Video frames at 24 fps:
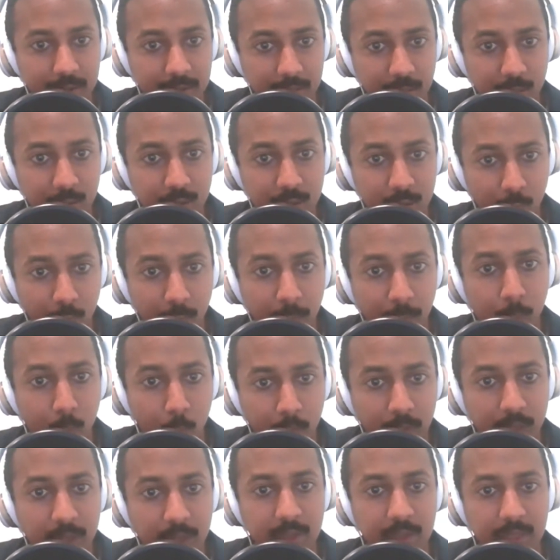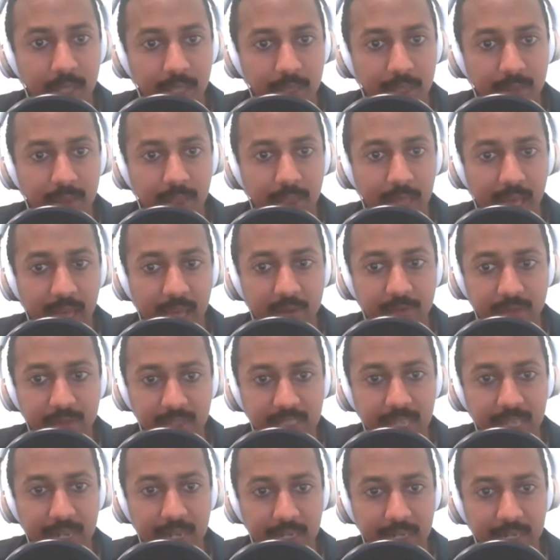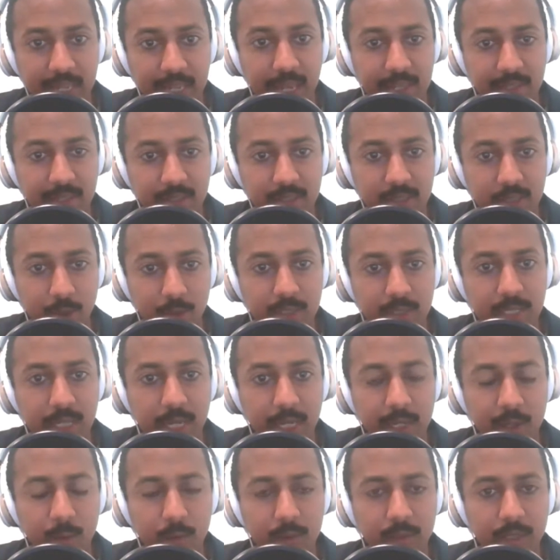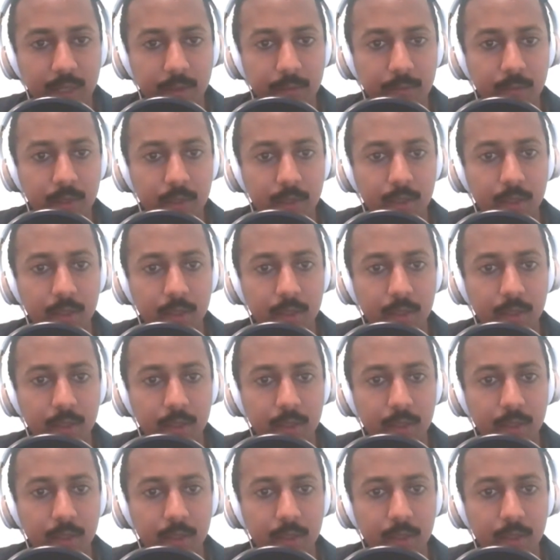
you know, so important that they have these NDAs associated with them?